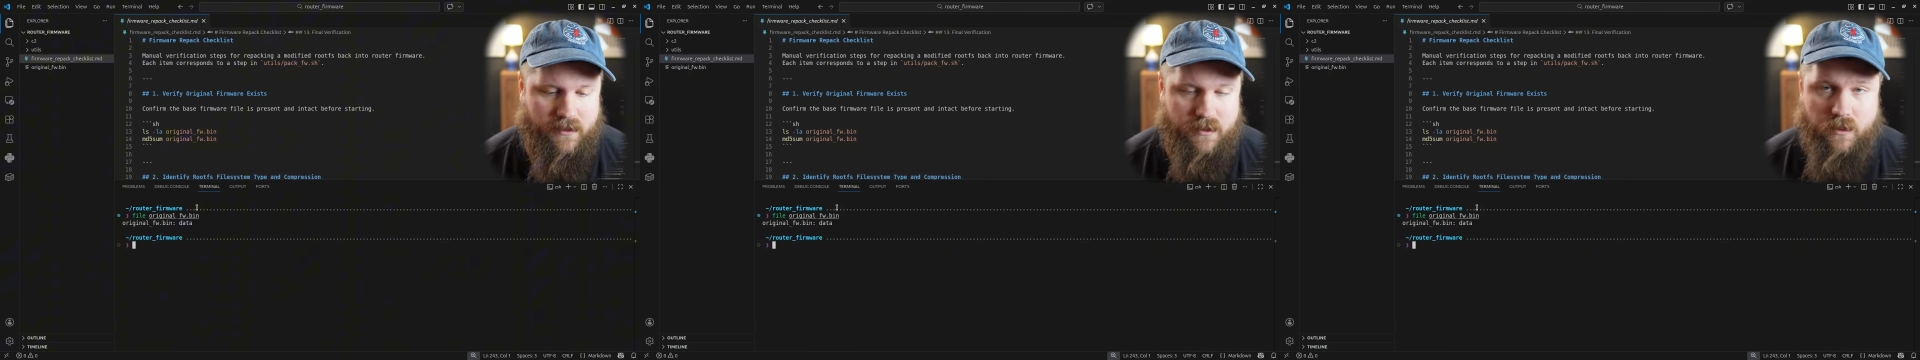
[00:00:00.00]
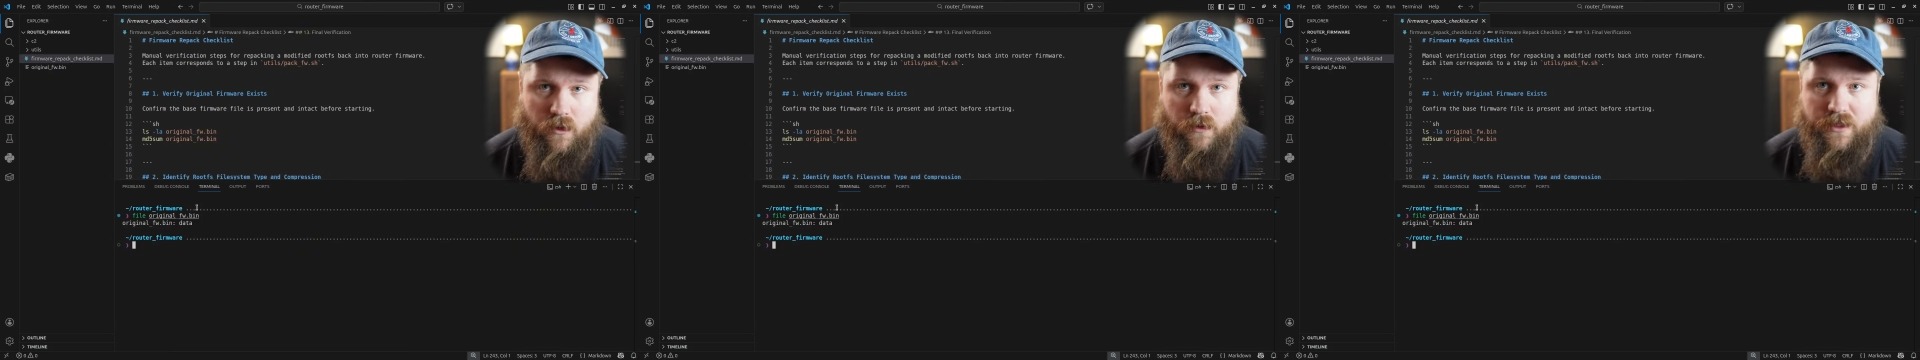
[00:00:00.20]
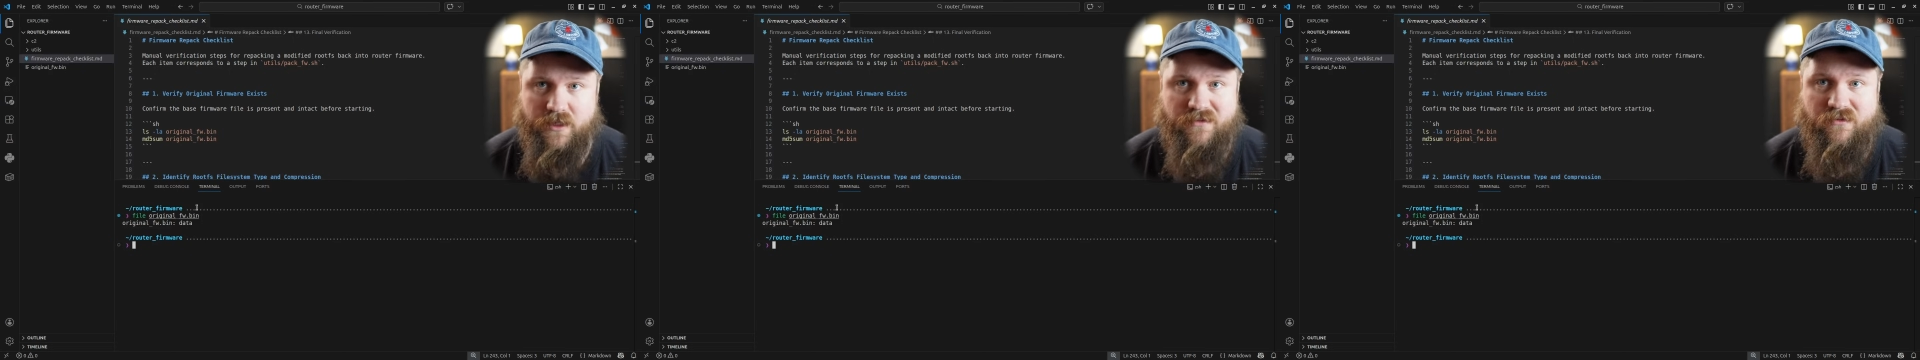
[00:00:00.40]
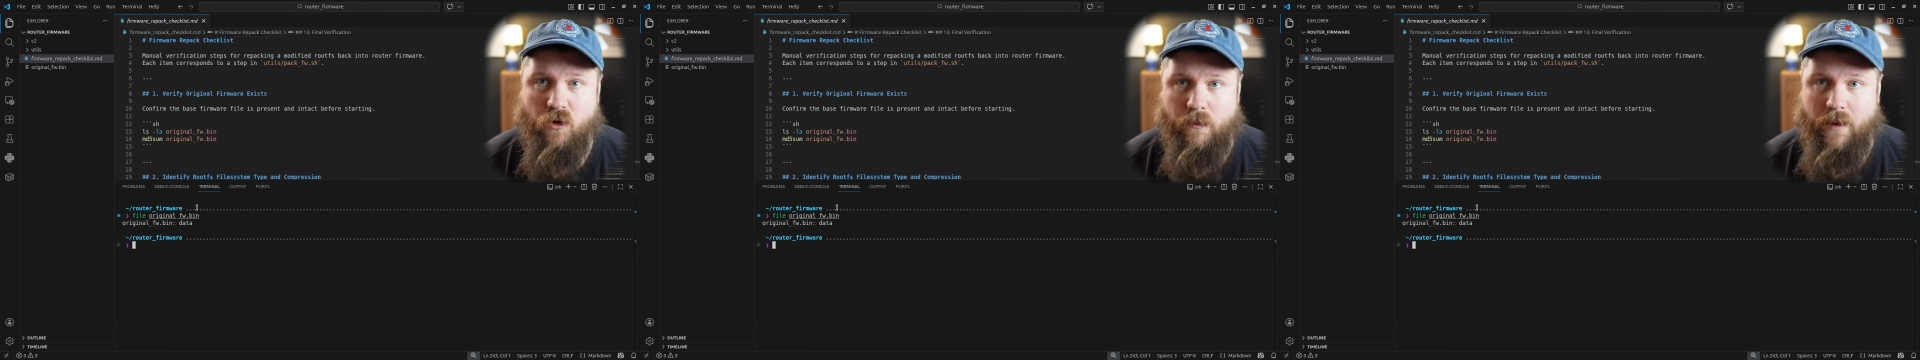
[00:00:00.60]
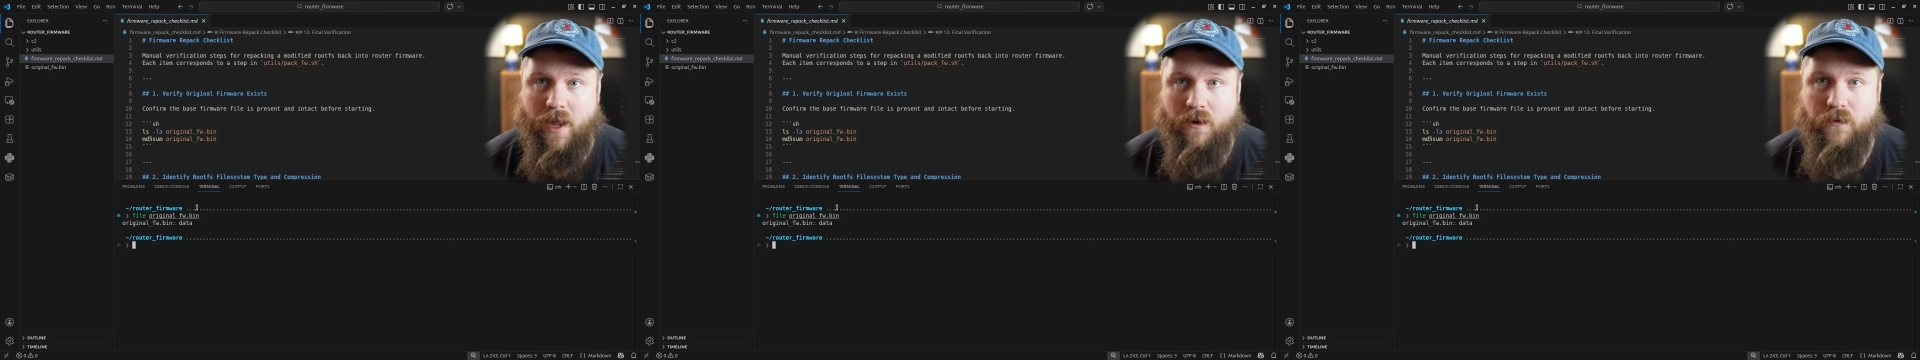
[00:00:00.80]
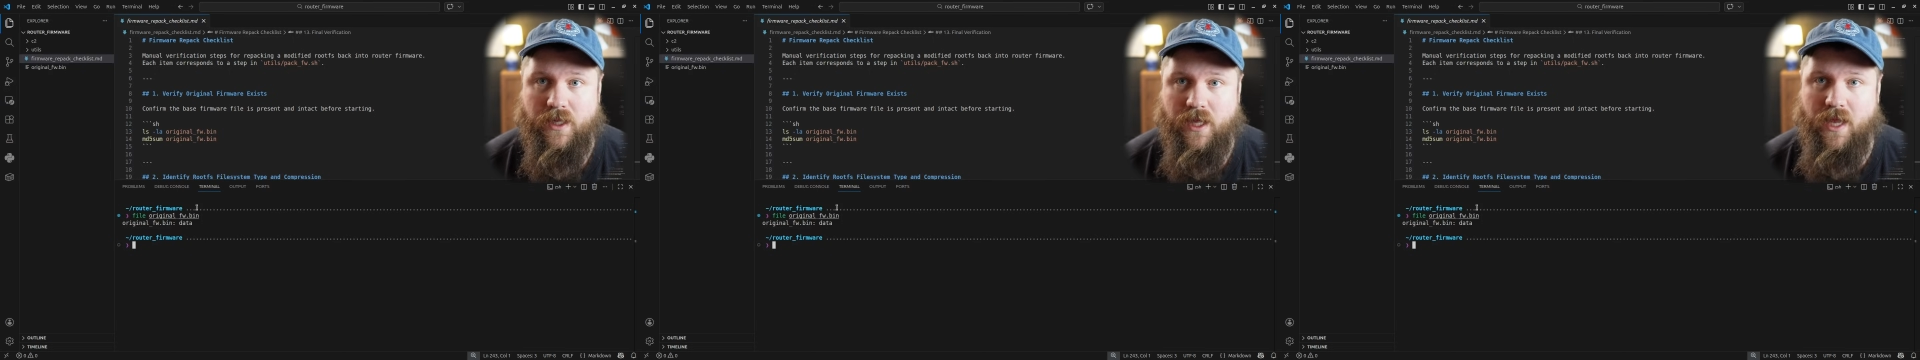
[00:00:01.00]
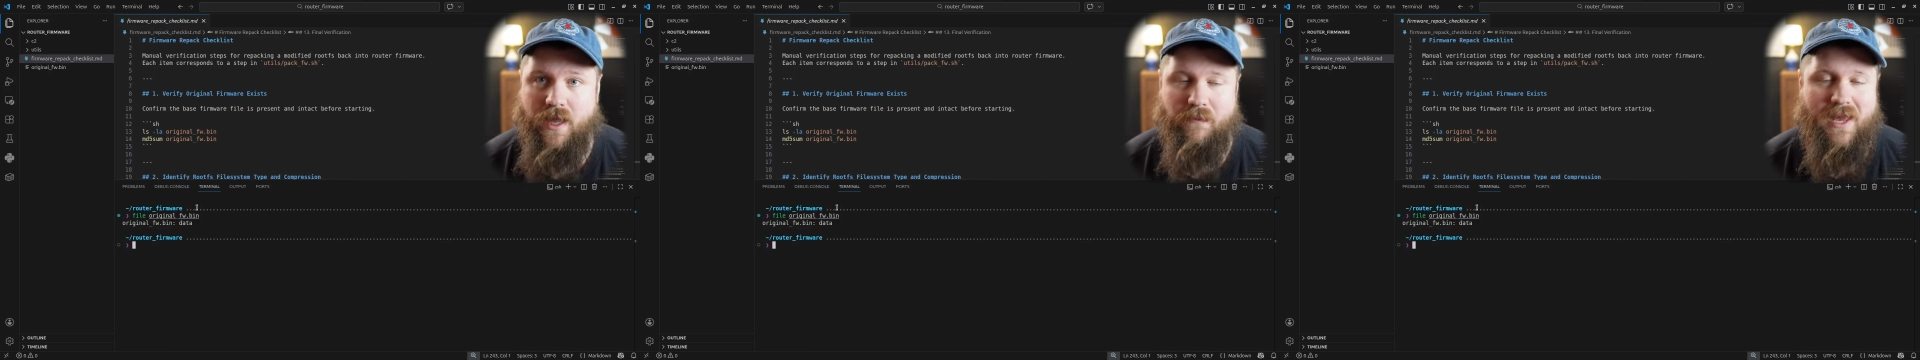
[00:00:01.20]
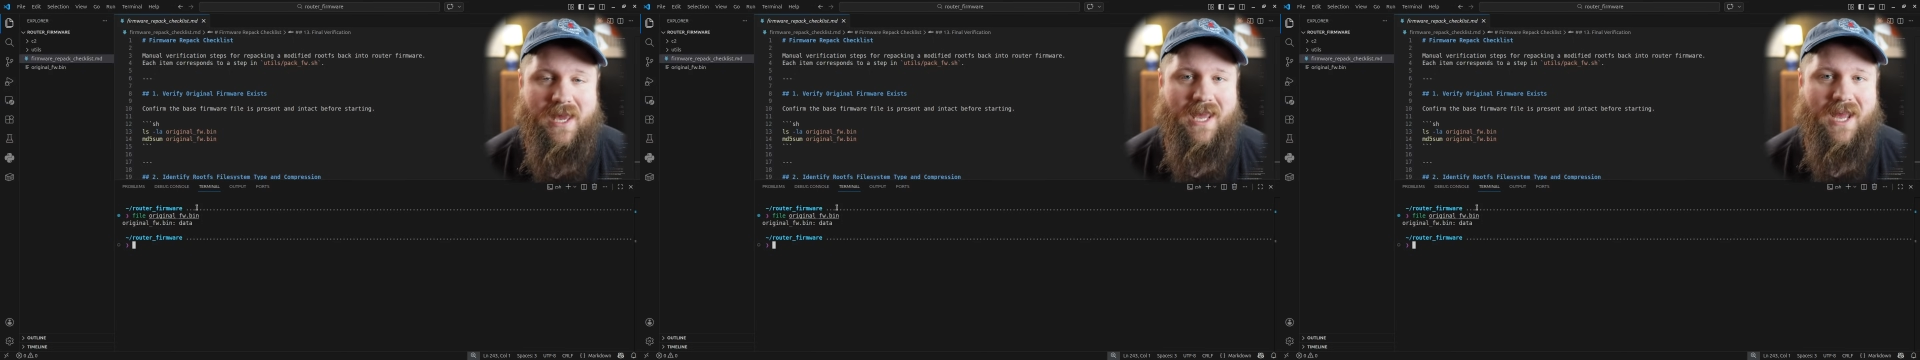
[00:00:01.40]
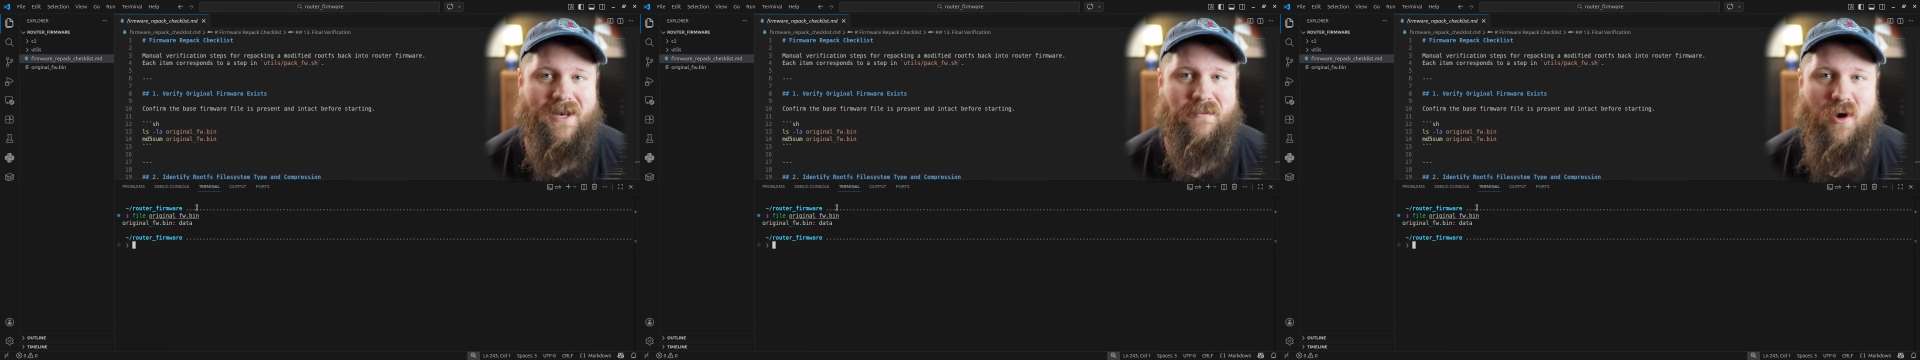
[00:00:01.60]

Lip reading: So in this format, we can't make any